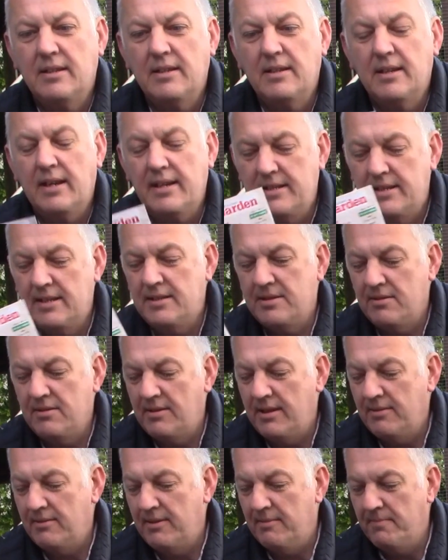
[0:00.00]
I did do
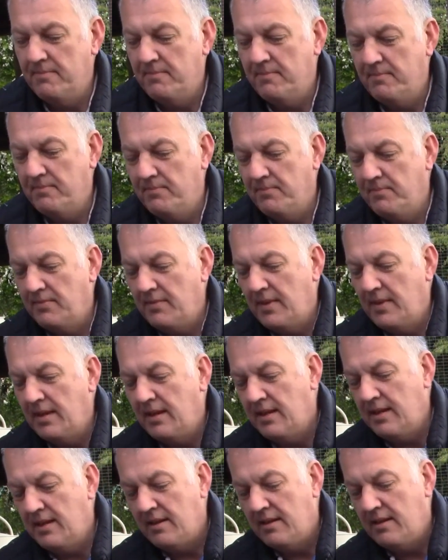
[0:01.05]
that one.
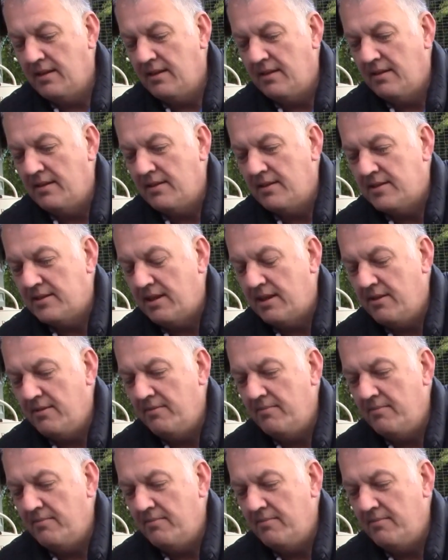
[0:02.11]
So